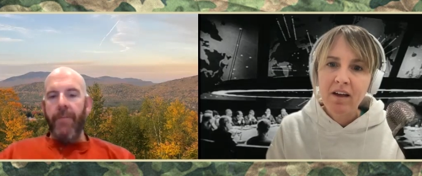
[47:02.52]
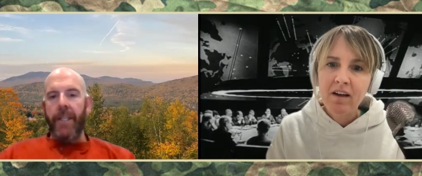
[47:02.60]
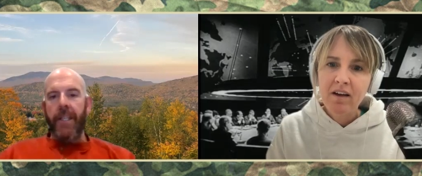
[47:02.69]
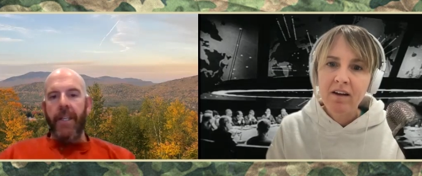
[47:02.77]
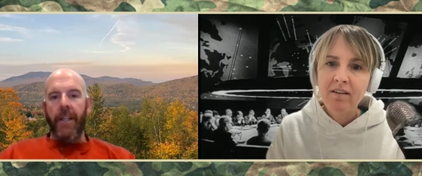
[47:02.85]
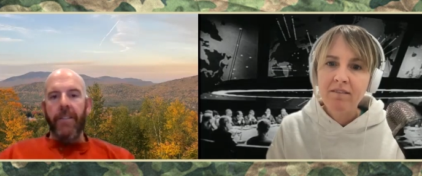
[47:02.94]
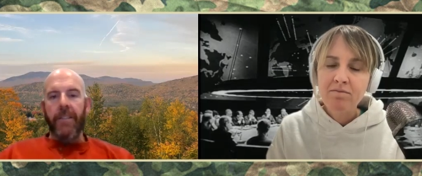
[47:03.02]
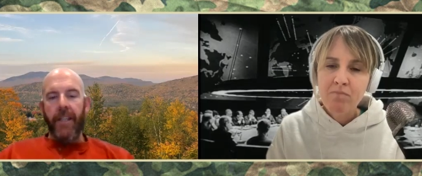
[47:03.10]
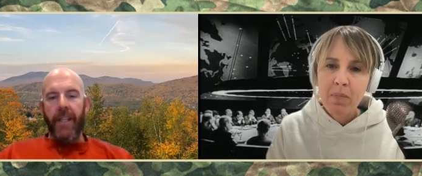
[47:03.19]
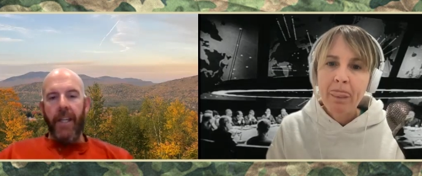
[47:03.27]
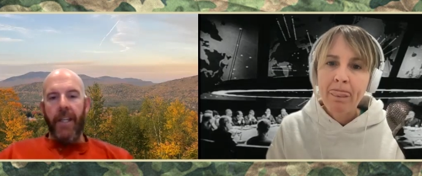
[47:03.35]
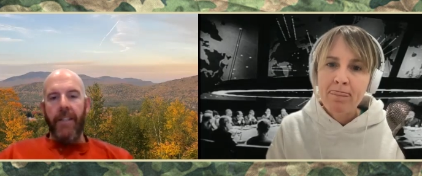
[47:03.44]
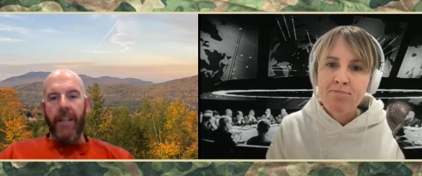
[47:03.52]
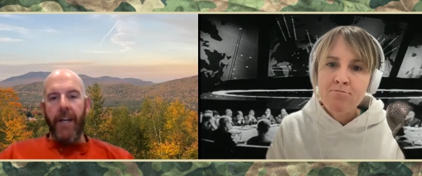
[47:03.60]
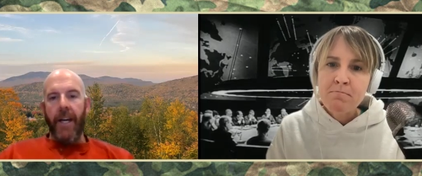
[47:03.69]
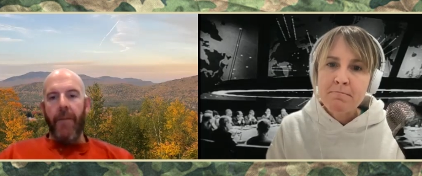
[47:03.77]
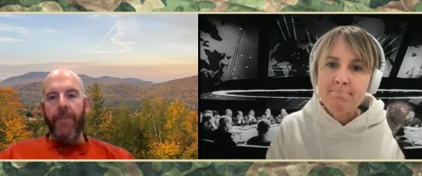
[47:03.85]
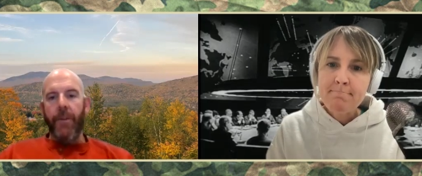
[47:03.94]
Speaker 1: me killed. And
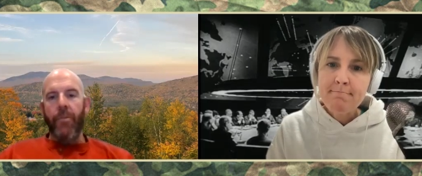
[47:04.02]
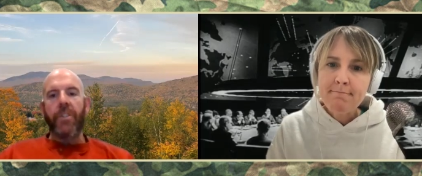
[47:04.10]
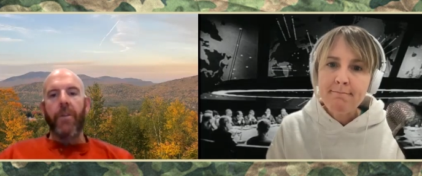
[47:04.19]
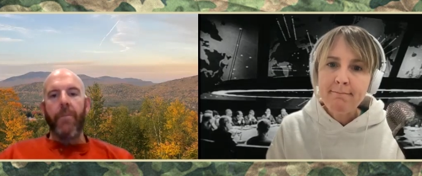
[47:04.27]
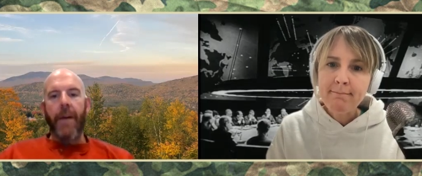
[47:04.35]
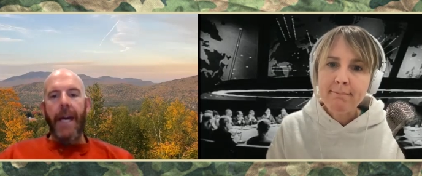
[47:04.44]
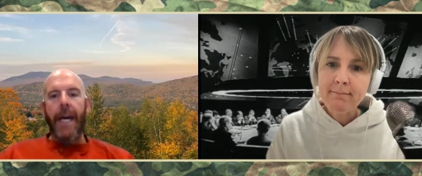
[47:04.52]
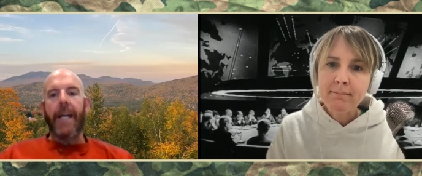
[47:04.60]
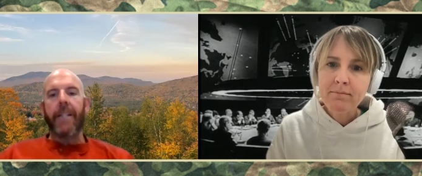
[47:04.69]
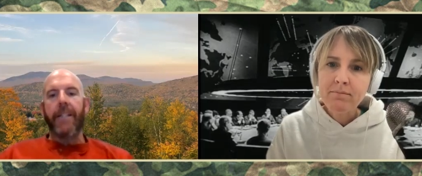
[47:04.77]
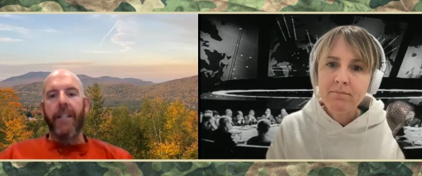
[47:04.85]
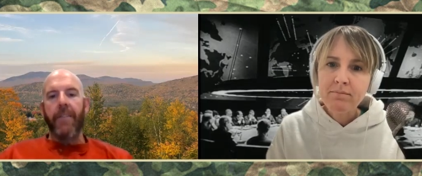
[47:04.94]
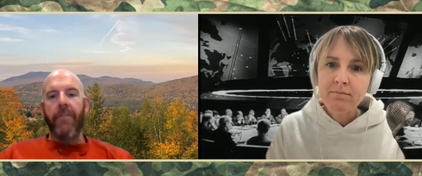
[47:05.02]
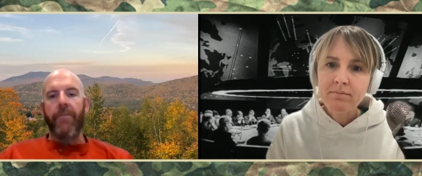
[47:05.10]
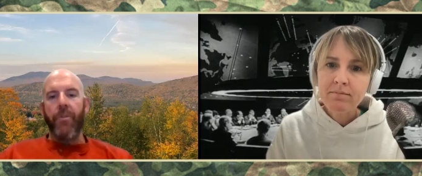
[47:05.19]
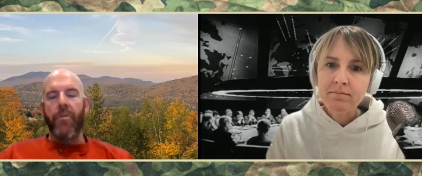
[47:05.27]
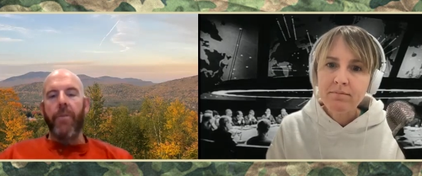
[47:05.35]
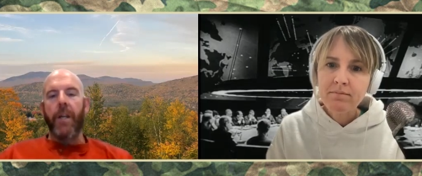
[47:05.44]
there was some
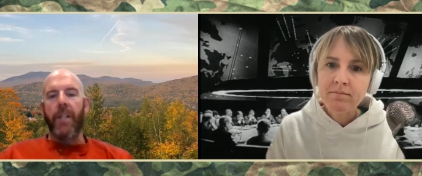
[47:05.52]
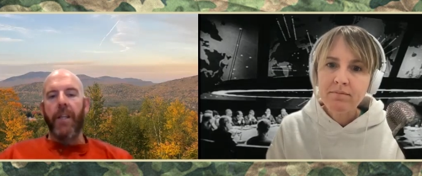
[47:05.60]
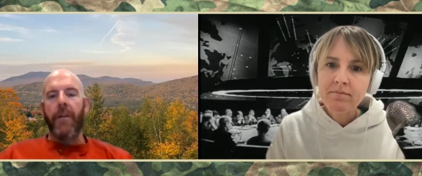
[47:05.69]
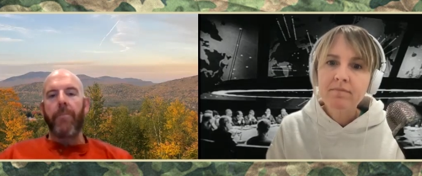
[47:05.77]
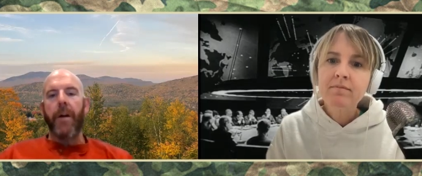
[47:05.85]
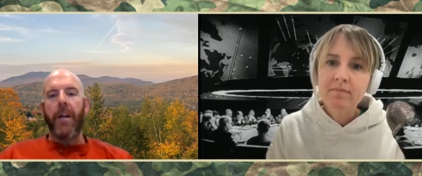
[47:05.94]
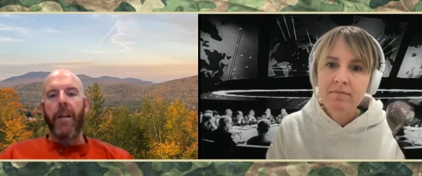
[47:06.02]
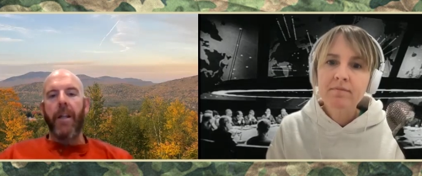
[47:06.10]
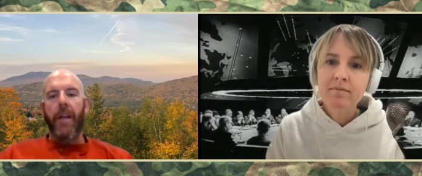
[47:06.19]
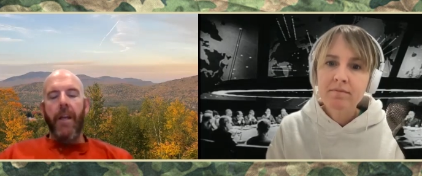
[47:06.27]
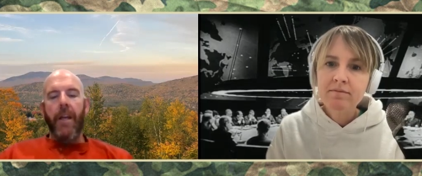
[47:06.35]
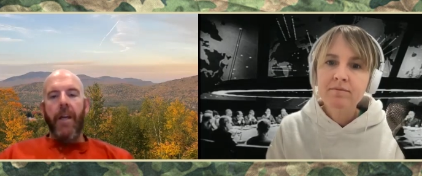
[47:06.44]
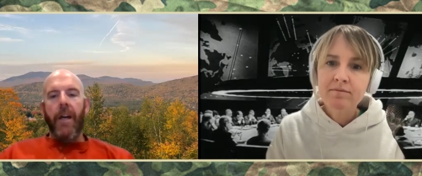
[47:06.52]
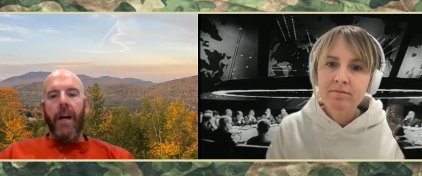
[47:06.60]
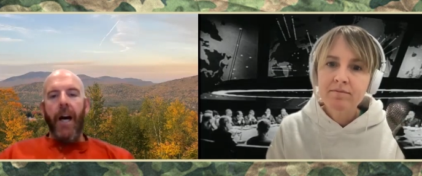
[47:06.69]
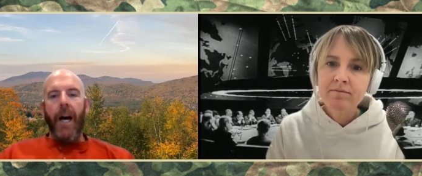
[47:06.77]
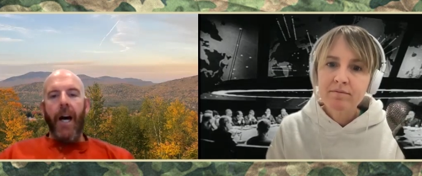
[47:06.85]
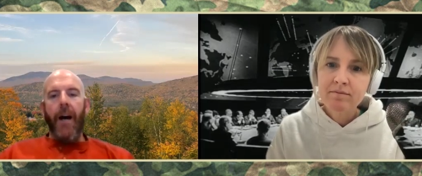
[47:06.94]
active movement on their part.
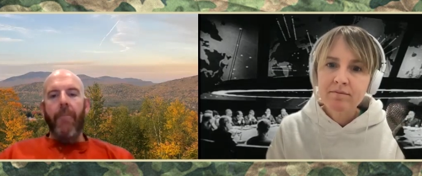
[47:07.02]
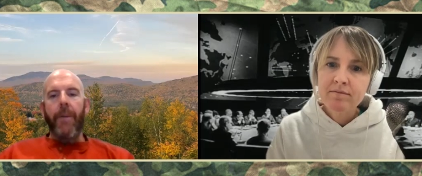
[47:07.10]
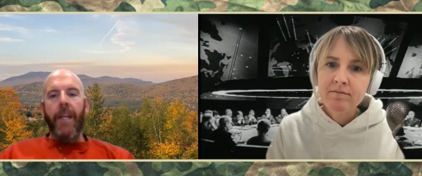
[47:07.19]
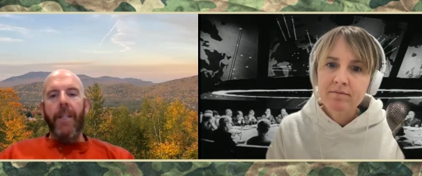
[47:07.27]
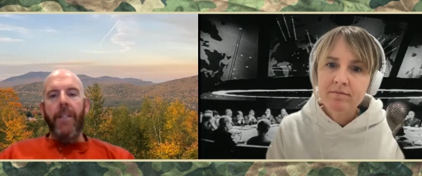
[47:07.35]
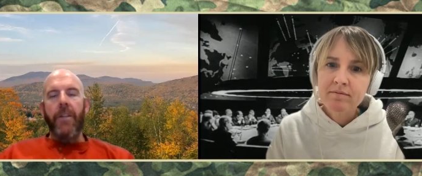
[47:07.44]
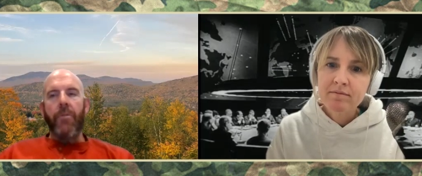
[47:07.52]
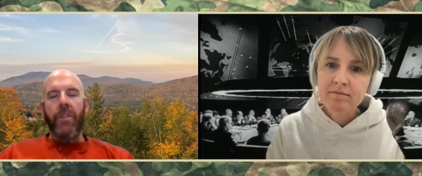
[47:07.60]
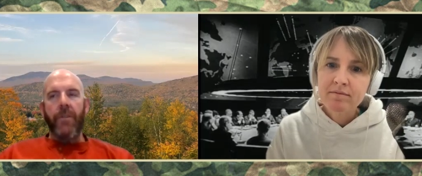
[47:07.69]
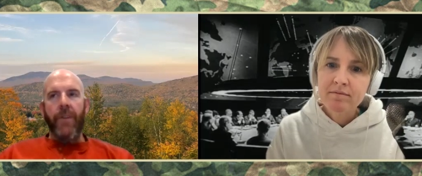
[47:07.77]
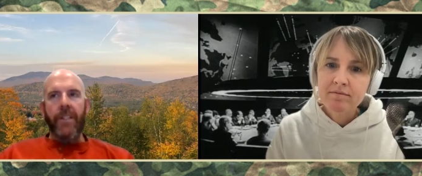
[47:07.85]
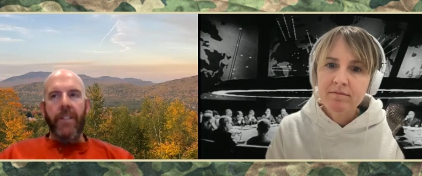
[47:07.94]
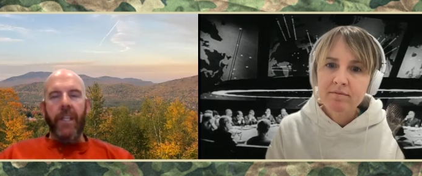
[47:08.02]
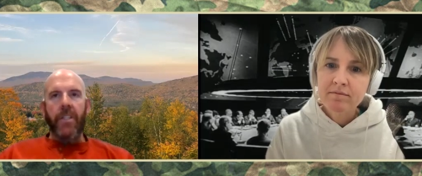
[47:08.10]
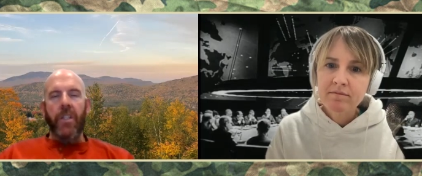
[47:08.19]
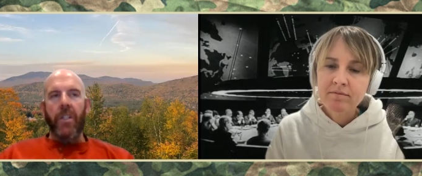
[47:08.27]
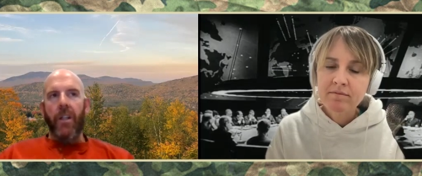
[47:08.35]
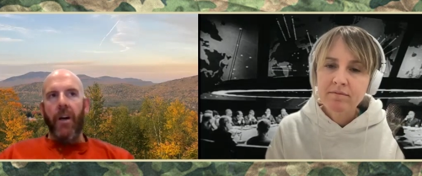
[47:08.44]
And there was
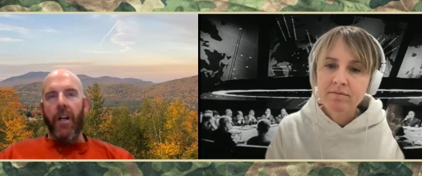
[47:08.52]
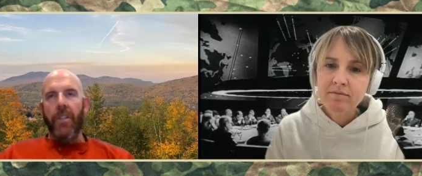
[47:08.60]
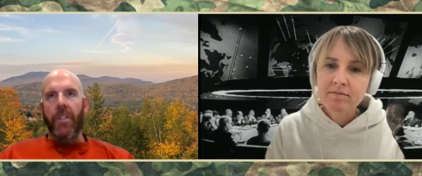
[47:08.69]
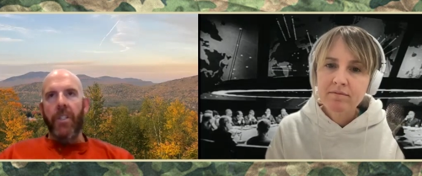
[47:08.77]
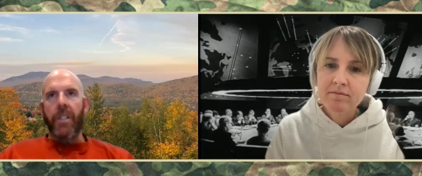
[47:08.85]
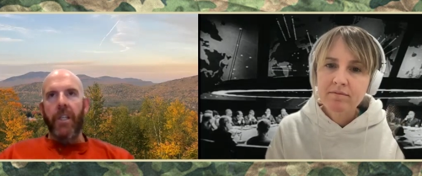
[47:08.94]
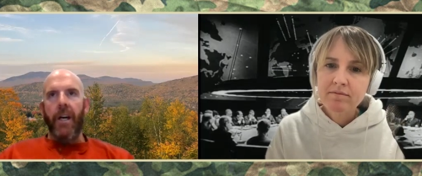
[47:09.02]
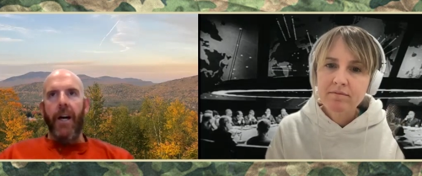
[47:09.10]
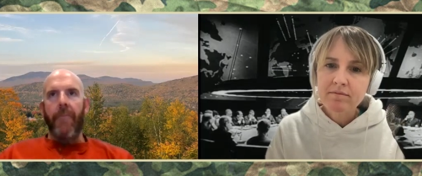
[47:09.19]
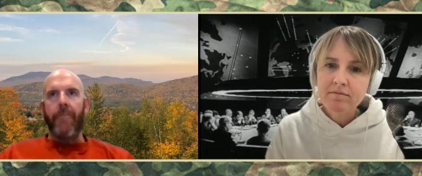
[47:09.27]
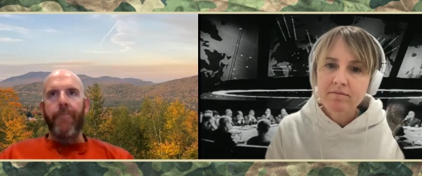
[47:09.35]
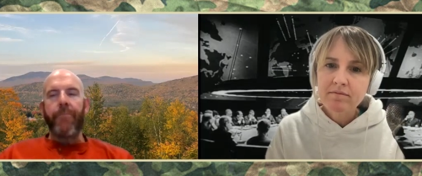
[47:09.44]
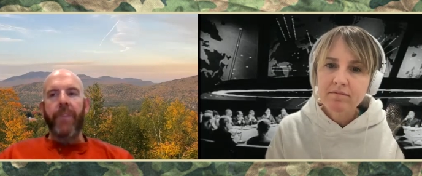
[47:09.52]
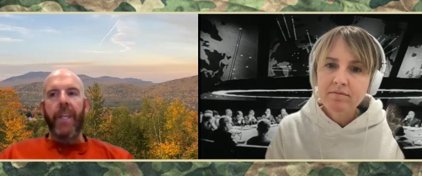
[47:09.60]
investigation launched, and